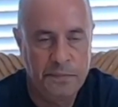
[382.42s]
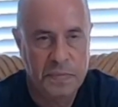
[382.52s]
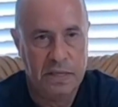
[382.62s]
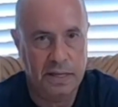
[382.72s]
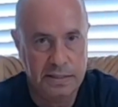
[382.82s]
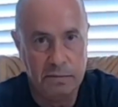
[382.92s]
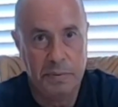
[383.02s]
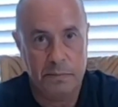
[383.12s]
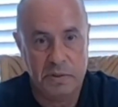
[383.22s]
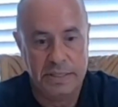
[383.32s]
Get some
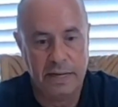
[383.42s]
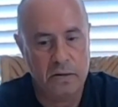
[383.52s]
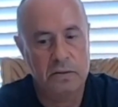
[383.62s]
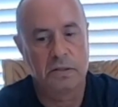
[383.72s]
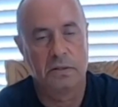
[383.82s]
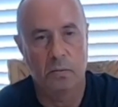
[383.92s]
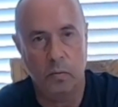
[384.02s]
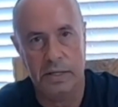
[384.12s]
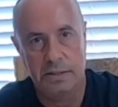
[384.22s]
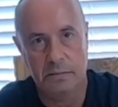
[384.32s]
paper towels,
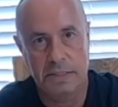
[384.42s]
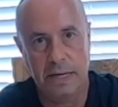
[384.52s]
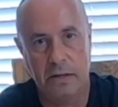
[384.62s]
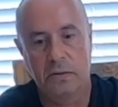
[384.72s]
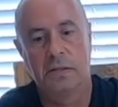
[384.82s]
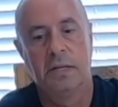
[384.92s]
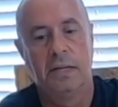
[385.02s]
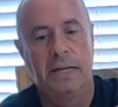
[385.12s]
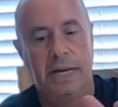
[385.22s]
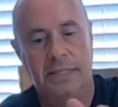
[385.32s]
wet some towels,
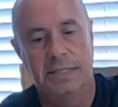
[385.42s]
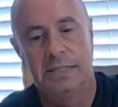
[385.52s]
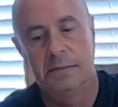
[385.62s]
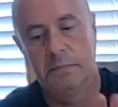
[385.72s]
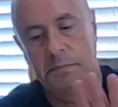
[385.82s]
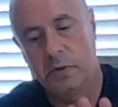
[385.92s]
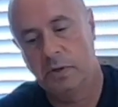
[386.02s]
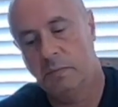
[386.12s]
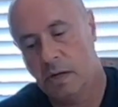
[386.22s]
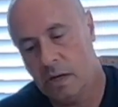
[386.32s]
and just put
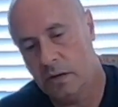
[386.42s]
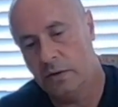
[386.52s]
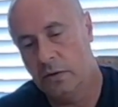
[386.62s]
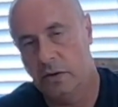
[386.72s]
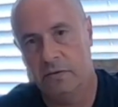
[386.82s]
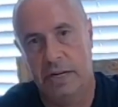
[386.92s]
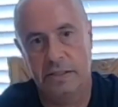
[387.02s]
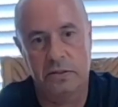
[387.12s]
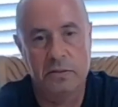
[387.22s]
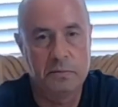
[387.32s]
them on your
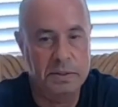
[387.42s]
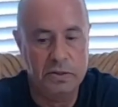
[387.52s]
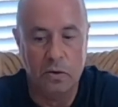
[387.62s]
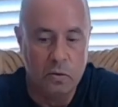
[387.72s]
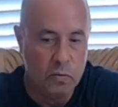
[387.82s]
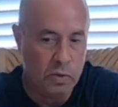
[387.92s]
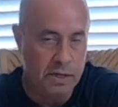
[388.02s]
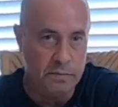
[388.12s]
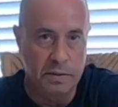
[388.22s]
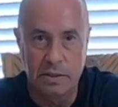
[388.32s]
visor, but don't
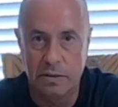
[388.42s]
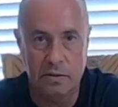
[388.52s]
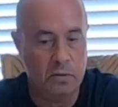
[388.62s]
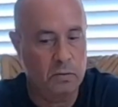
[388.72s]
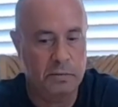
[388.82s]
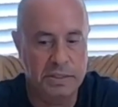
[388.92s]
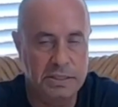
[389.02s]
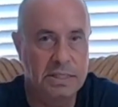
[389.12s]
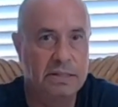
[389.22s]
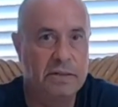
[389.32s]
rub. Don't rub it.
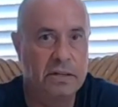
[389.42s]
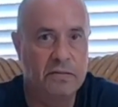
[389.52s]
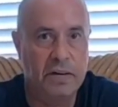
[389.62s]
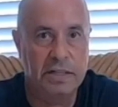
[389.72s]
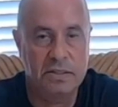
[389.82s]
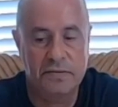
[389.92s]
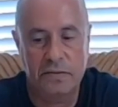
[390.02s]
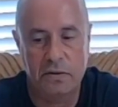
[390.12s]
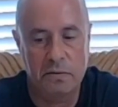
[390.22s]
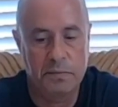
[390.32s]
Just leave it on your visor
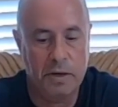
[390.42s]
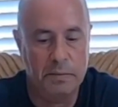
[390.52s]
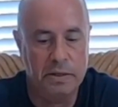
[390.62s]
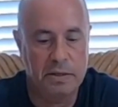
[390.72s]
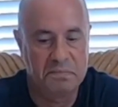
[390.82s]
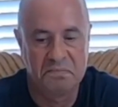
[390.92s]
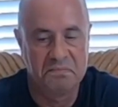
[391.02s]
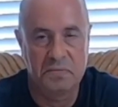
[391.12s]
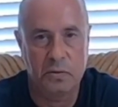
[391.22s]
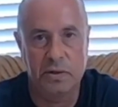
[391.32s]
for probably
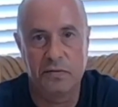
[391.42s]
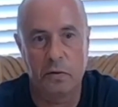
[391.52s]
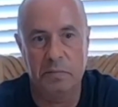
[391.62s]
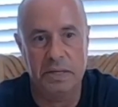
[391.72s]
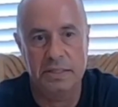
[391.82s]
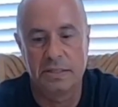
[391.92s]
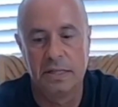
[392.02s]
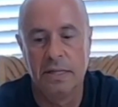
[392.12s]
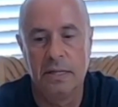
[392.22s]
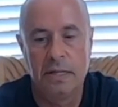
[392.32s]
3 or 4 minutes.